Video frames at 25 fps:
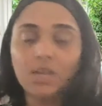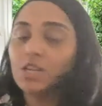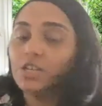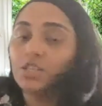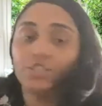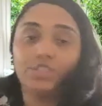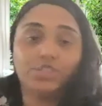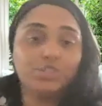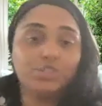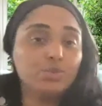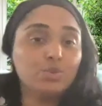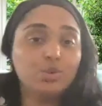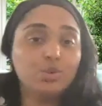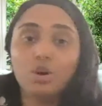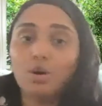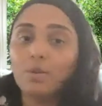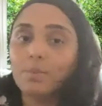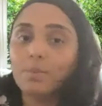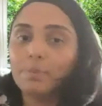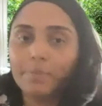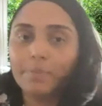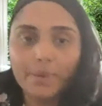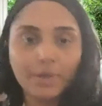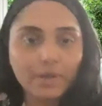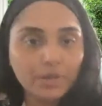You still
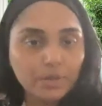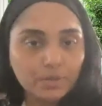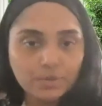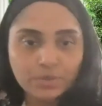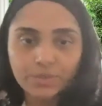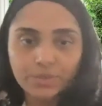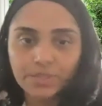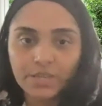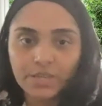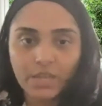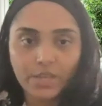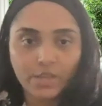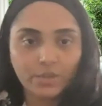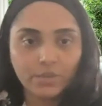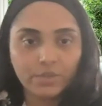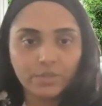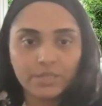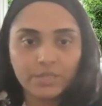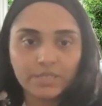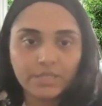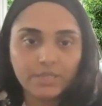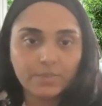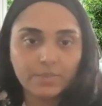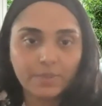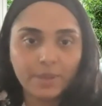got bills that you need
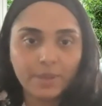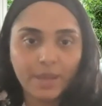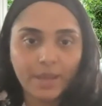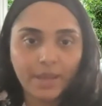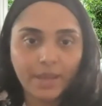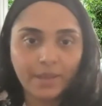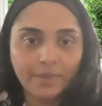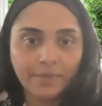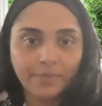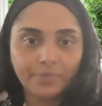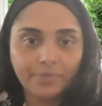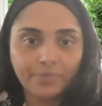to pay.